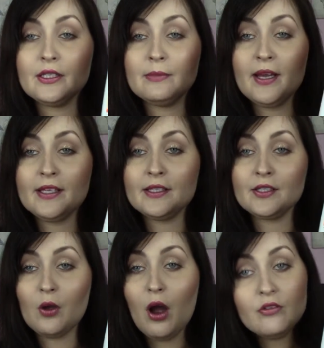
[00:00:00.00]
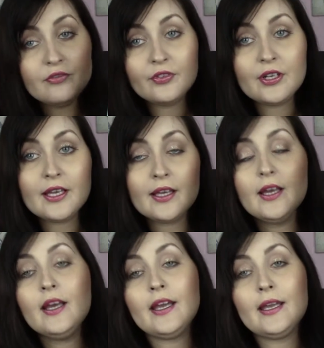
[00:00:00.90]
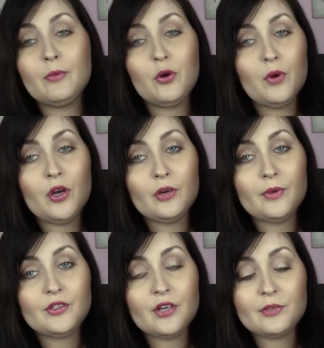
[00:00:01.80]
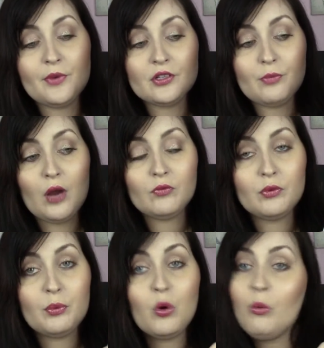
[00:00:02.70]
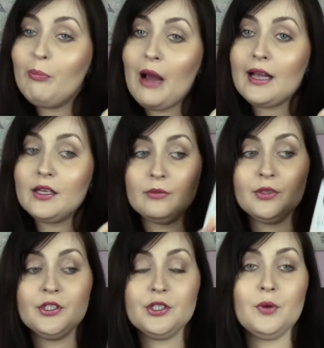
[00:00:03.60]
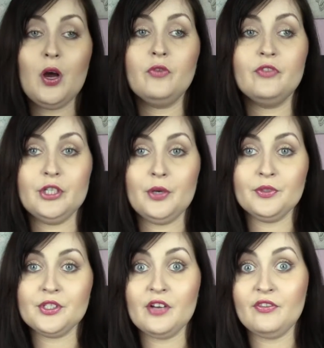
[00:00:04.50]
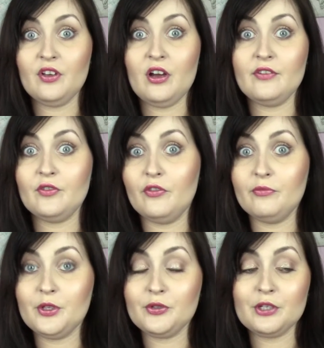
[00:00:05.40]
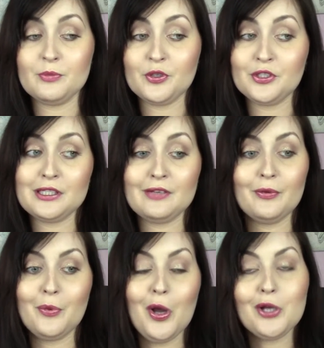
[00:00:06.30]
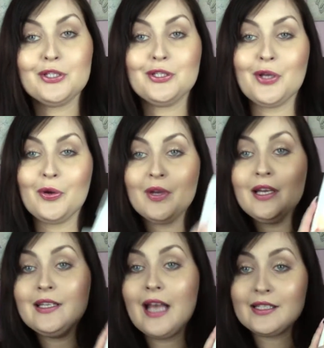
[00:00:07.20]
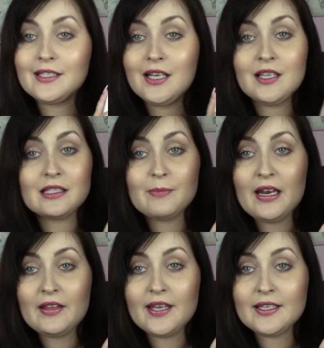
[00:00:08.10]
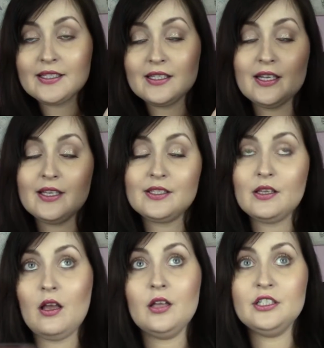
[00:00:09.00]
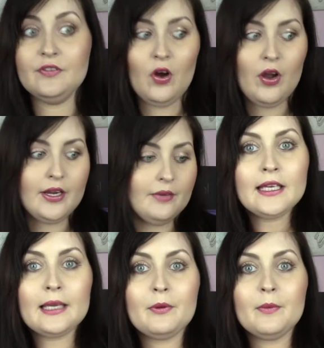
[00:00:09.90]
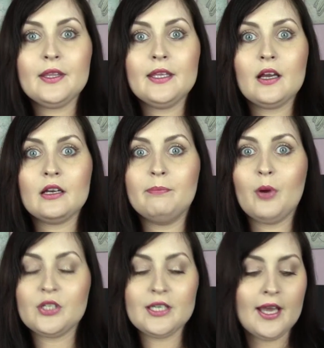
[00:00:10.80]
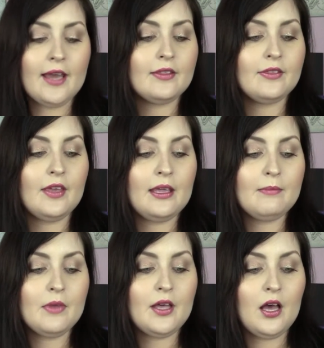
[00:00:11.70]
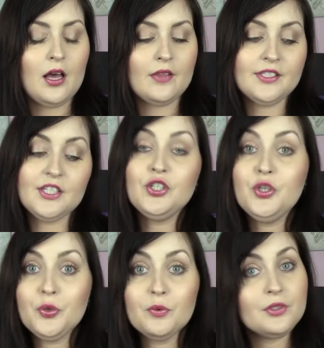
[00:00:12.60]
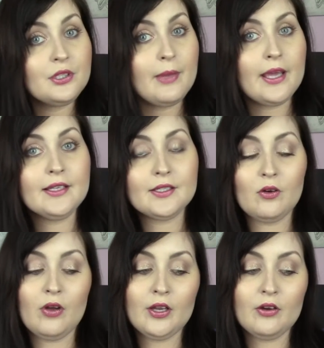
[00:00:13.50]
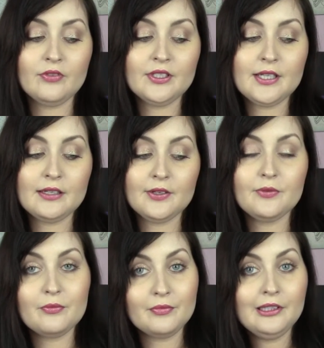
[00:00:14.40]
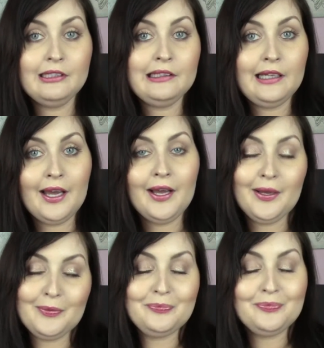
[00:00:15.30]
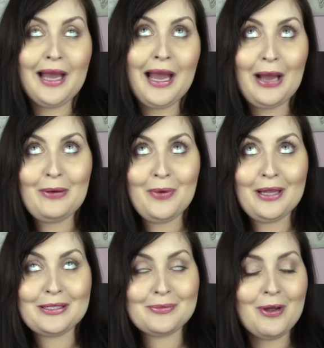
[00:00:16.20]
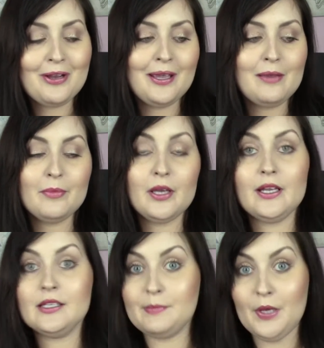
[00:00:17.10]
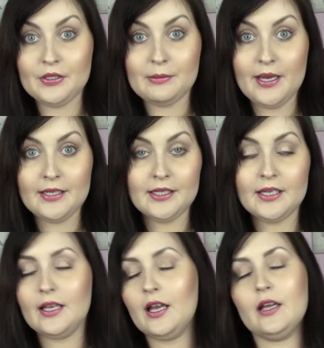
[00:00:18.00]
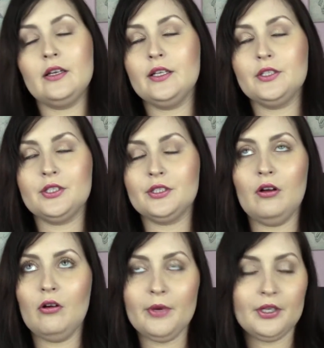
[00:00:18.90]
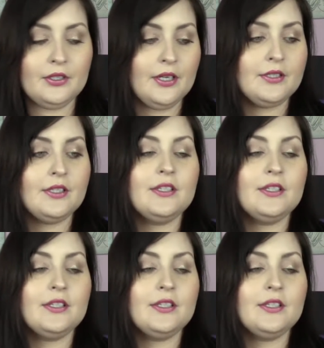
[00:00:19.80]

It's amazing. So hopefully it will work on my stretch marks, but I will report back. I'm going to do a whole video on stuff that I've got for my stretch marks to see if it works. So yes, the smell of this is divine. Keeping with the kind of body care theme, this is new to me, so I can't really tell you how well it's working, but it smells amazing and it's just, oh my goodness.